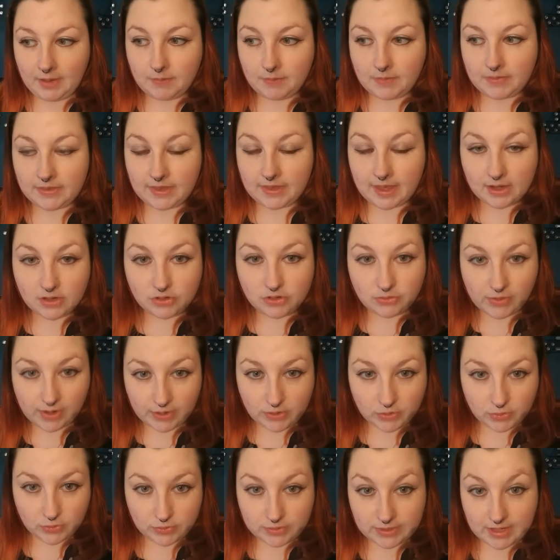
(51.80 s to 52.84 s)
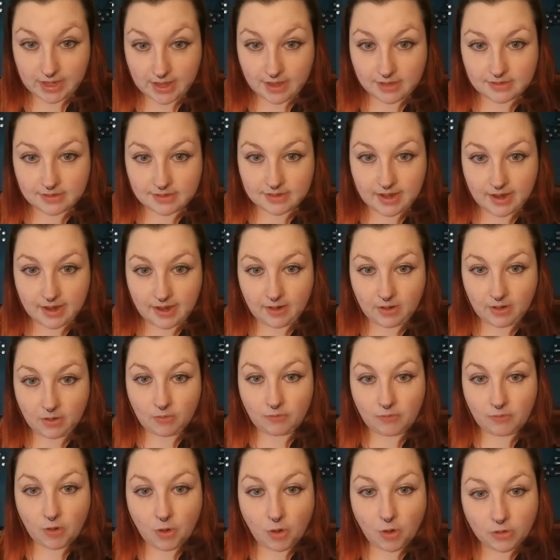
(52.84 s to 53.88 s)
this ritual takes care of
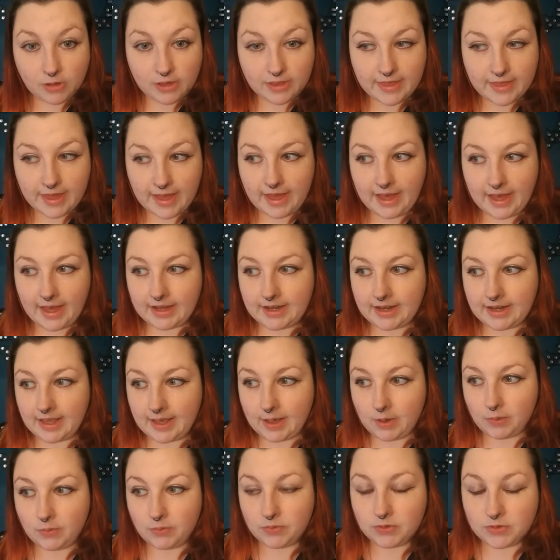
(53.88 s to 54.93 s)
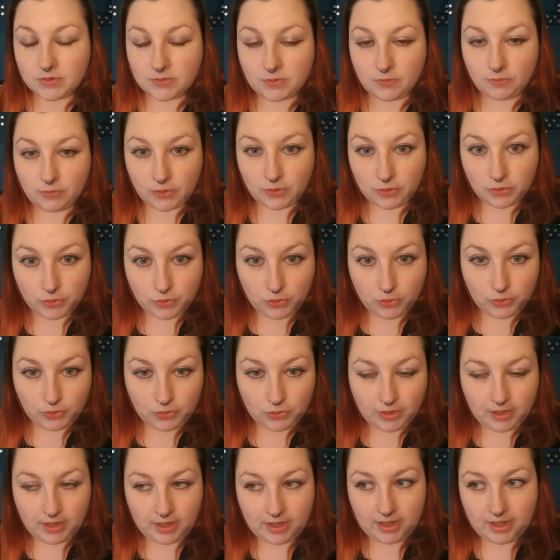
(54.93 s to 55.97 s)
all of that, and it helps
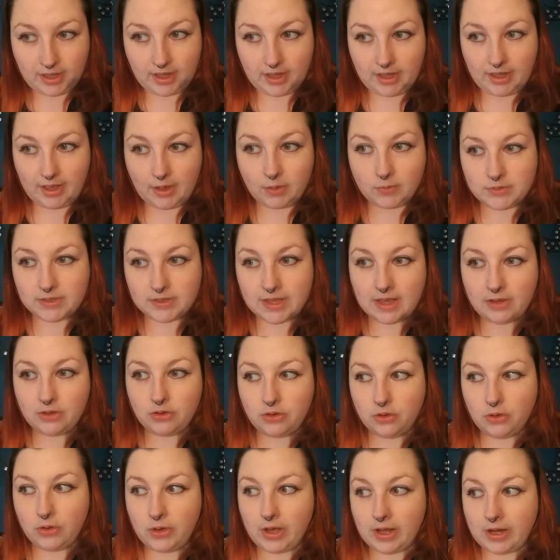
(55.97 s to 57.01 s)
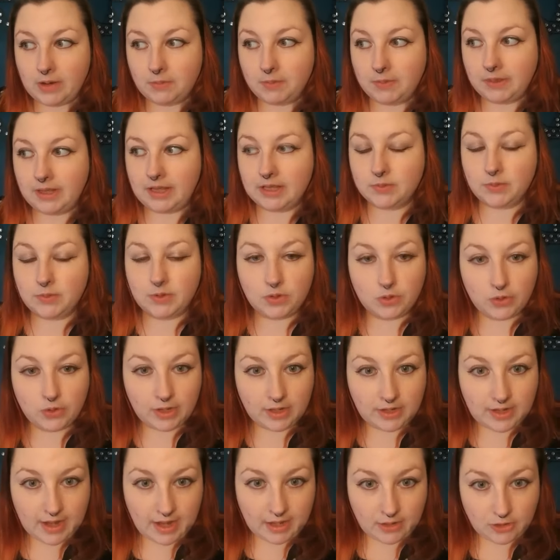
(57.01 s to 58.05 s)
get you in a place where you
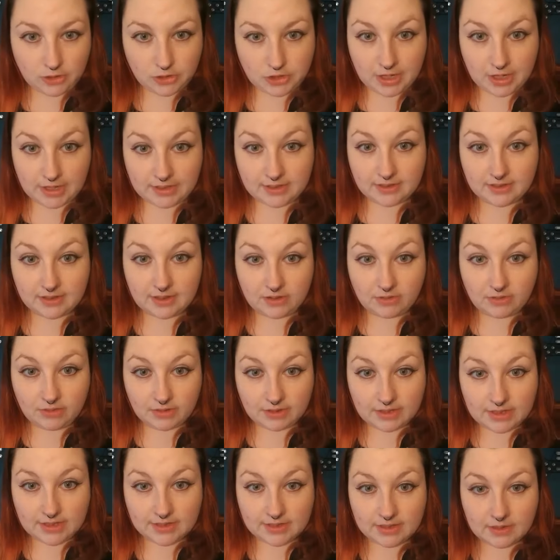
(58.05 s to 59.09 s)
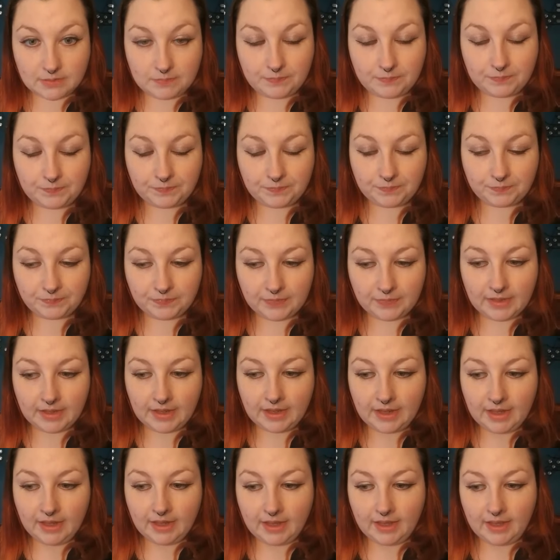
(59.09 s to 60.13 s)
can energetically release them.
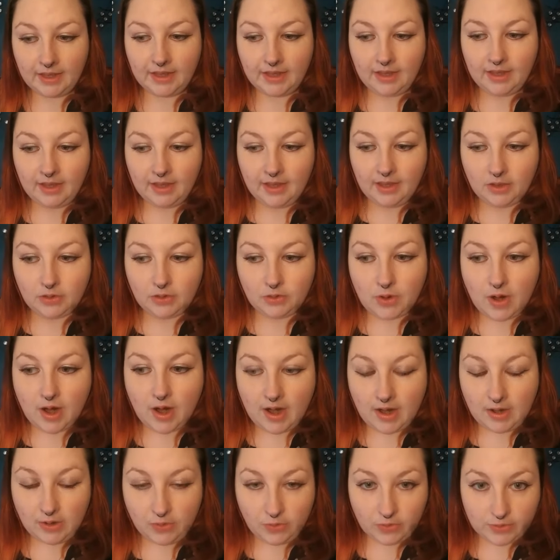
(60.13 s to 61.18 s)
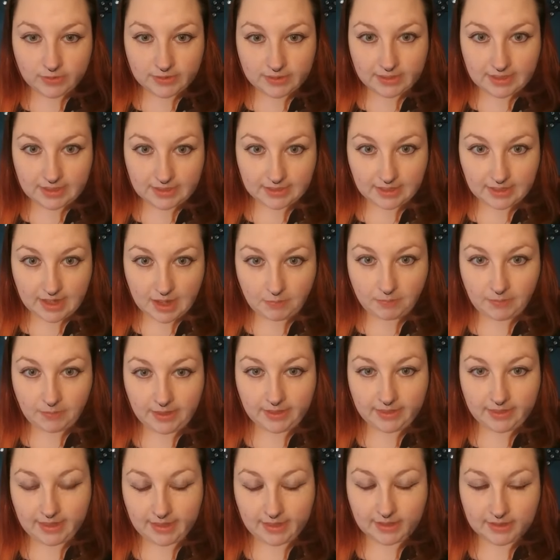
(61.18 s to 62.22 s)
You are going to need a couple
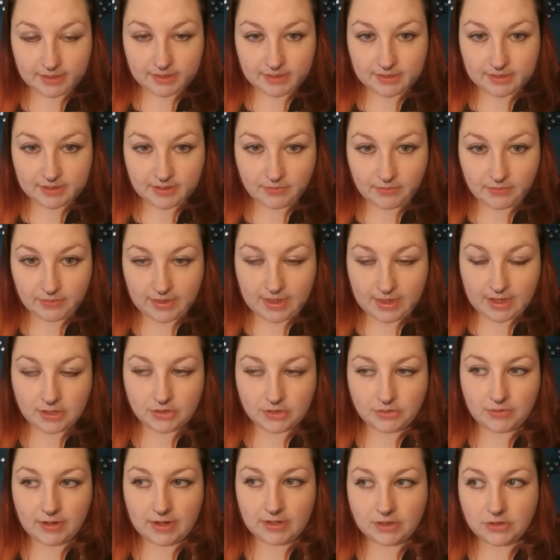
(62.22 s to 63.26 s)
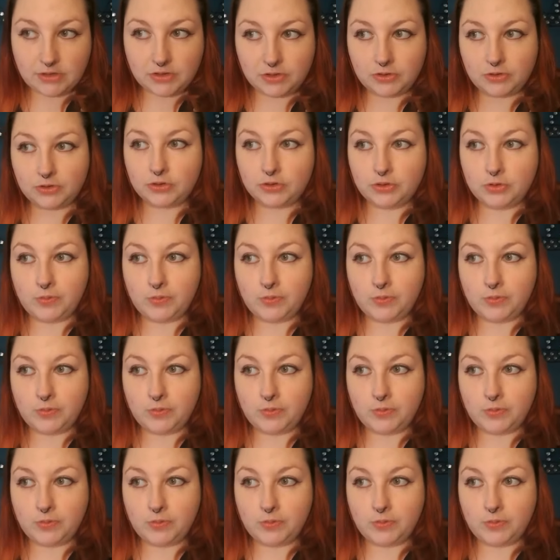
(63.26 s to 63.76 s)
of things for this ritual. You